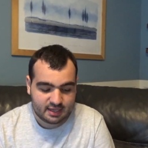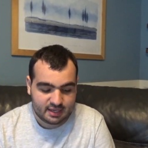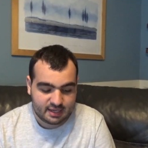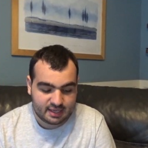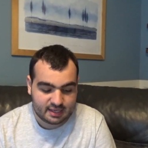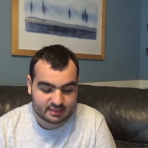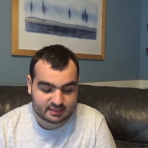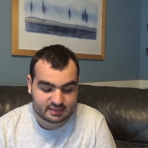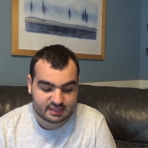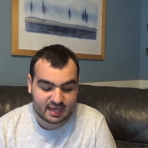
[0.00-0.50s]

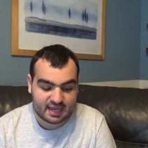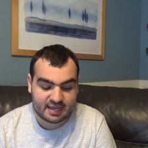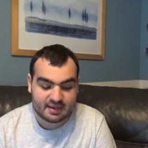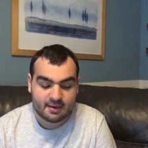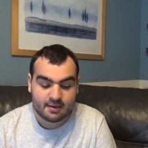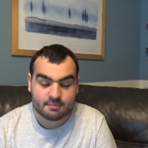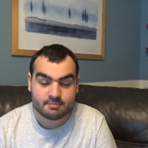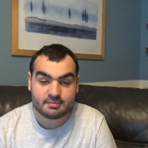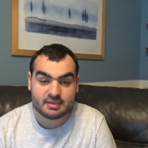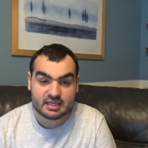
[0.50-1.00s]
It's
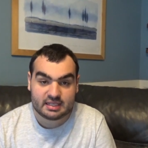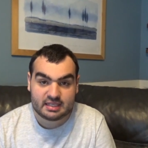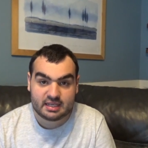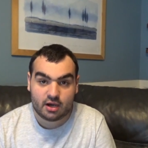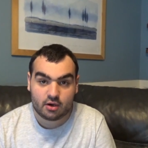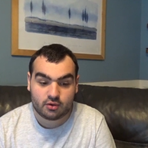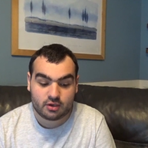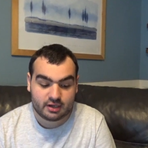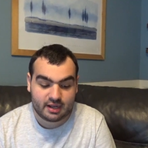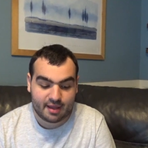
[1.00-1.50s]
a
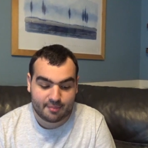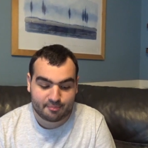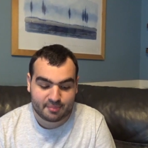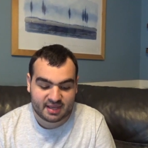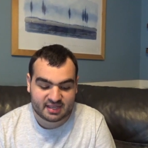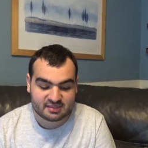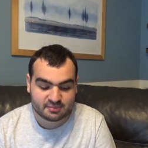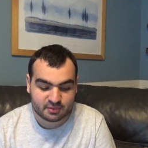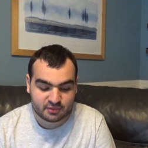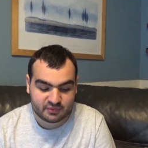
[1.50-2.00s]
mediocre at
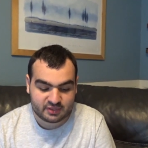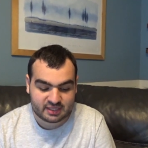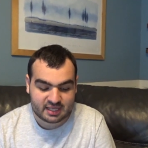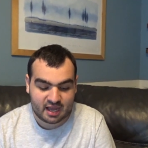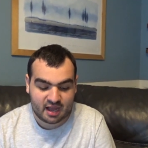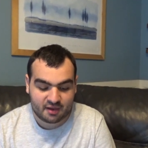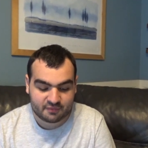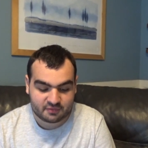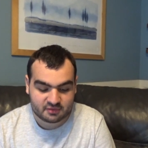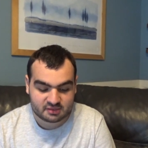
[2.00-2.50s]
best movie that
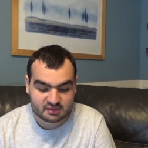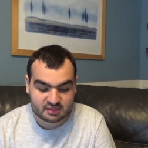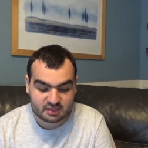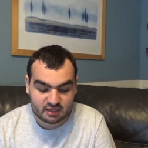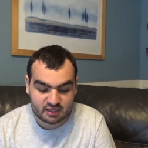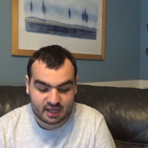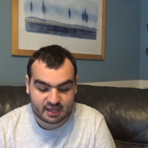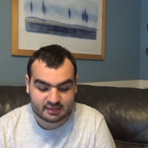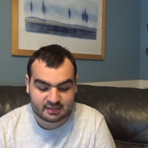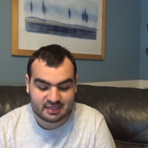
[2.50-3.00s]
offers
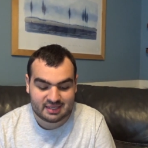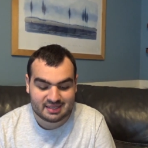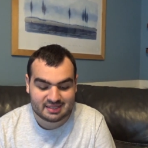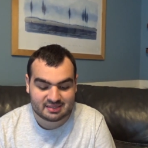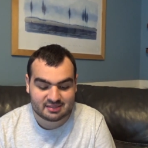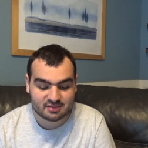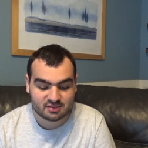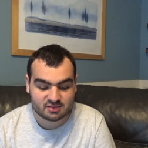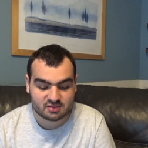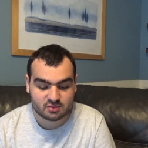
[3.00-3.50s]
good
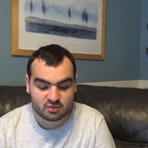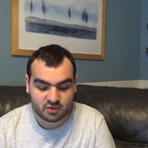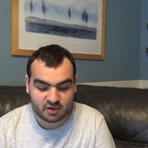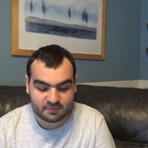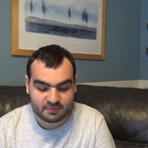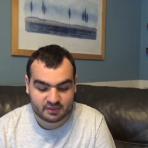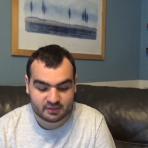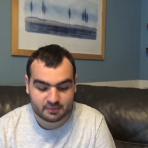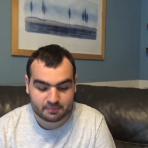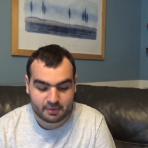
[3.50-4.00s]
ideas to the story
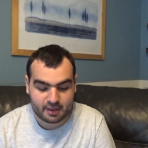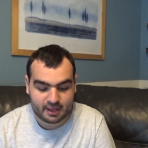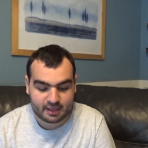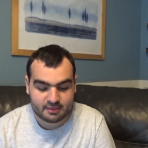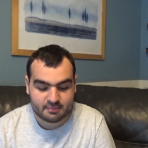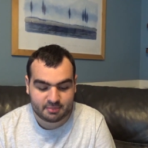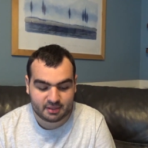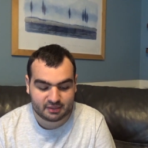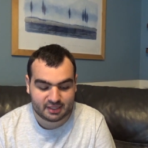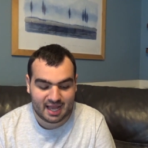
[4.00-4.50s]
Peter
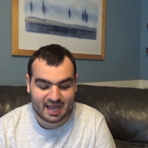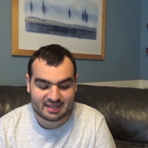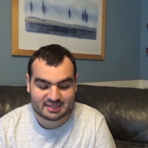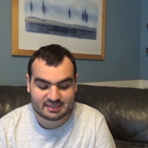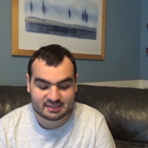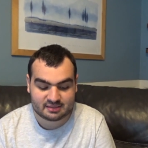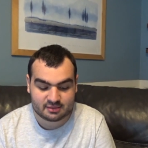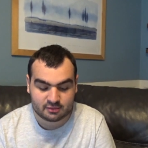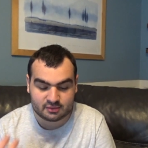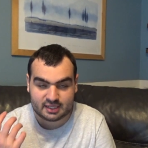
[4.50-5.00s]
Pan, but lacks
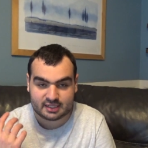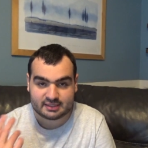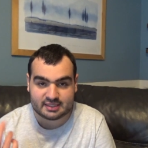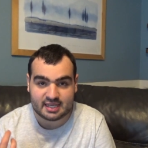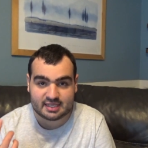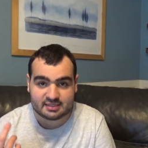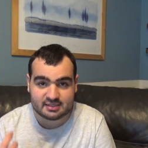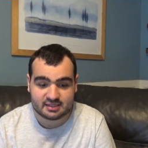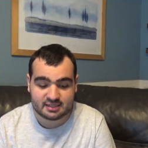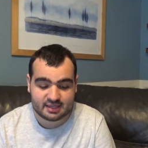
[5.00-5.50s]
its own
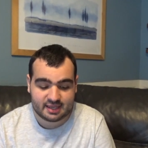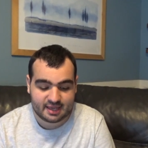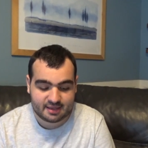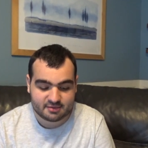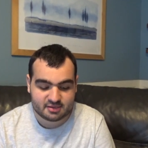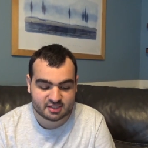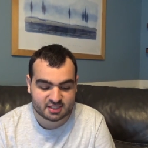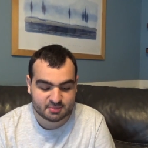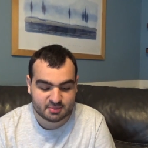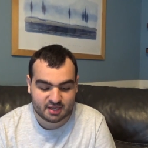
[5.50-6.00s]
identity
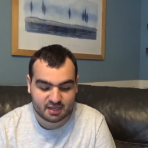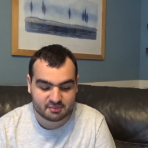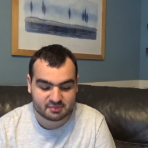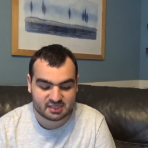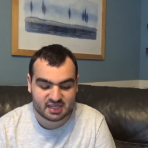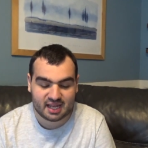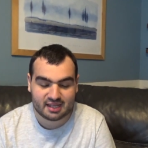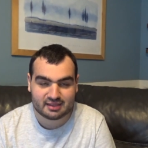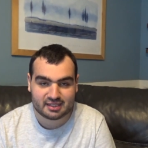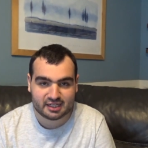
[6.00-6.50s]
and just
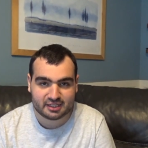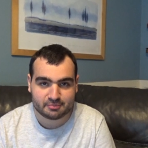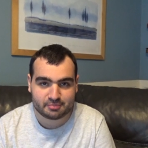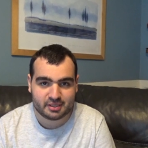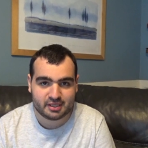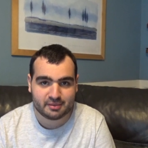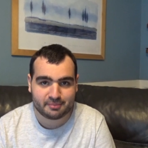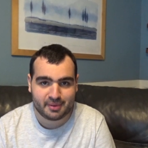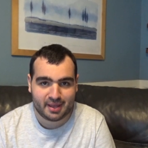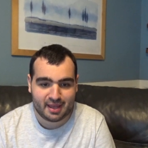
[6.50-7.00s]
becomes another
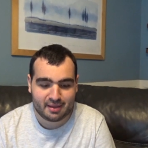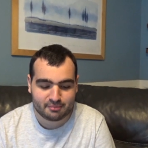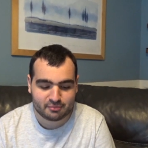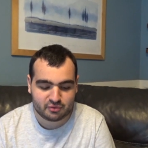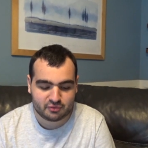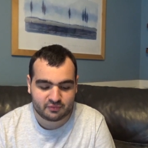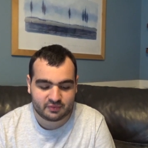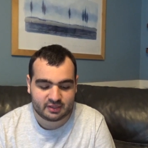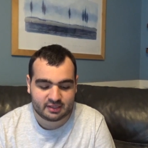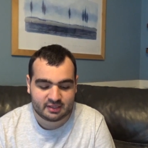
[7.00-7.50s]
Peter Pan
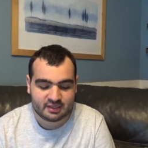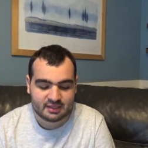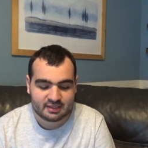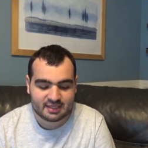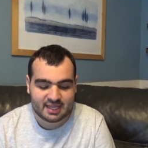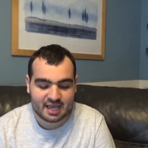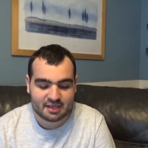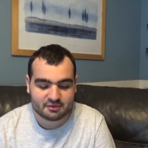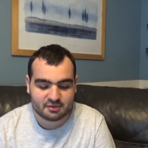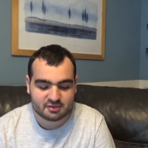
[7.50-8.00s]
movie
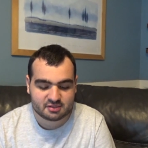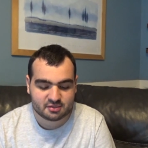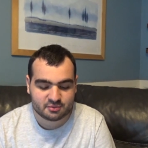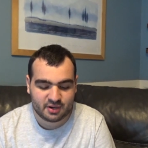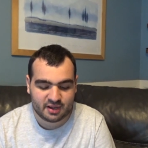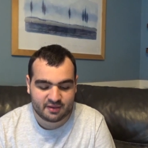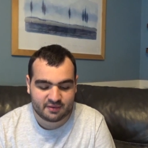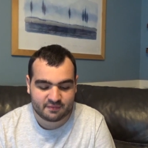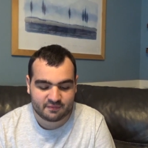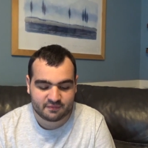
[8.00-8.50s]
that looks
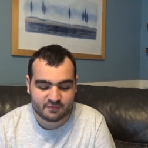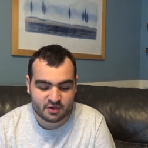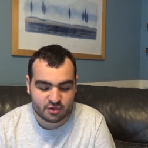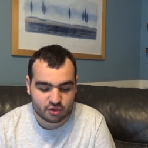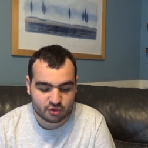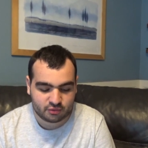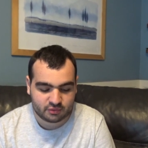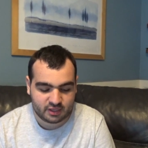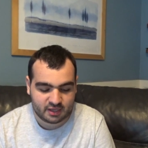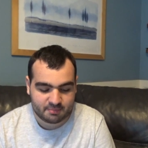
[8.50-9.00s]
great
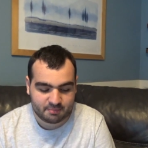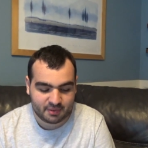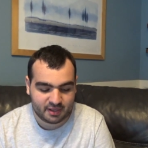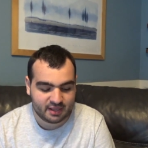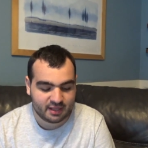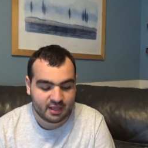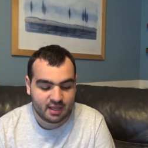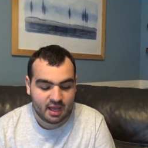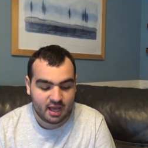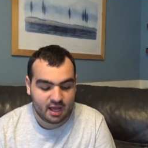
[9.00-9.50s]
visually,
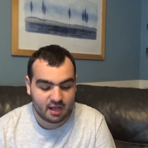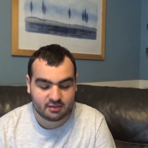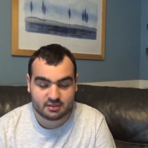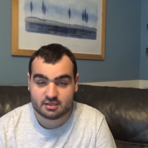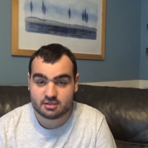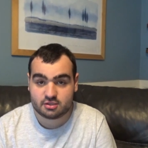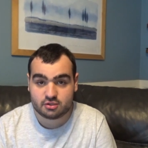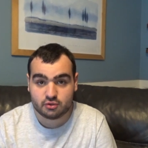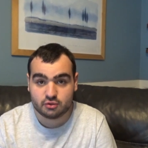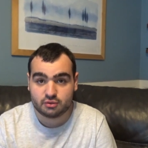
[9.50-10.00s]
but other
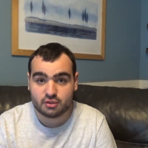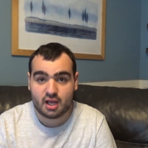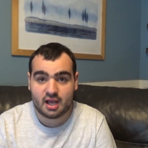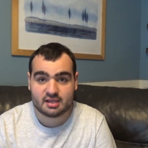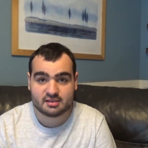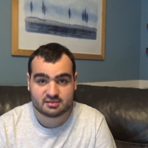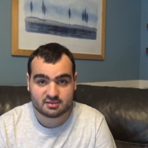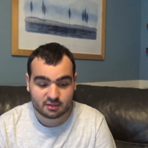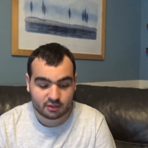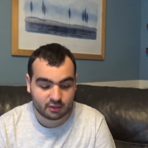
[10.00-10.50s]
than Jude
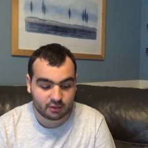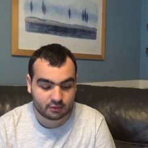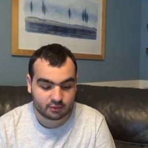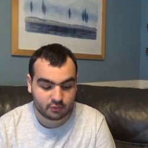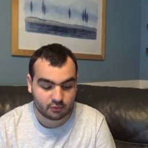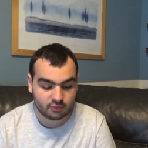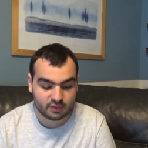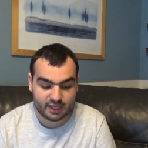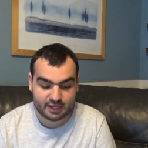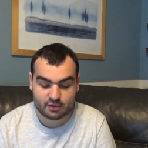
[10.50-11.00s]
Law's Hook,
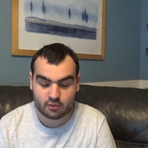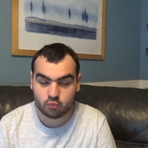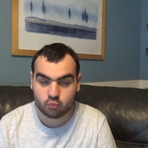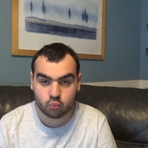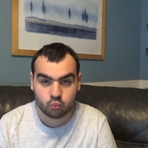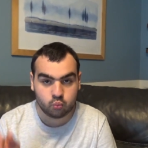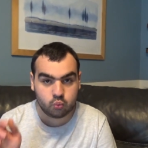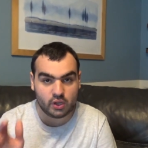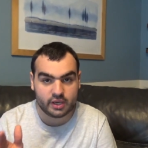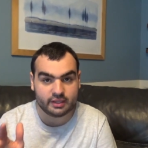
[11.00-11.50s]
who like
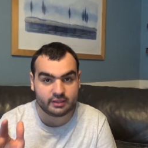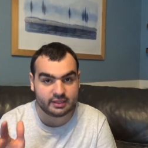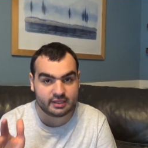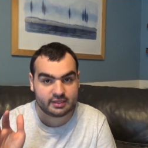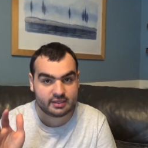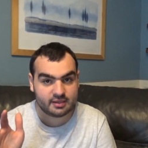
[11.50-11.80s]
really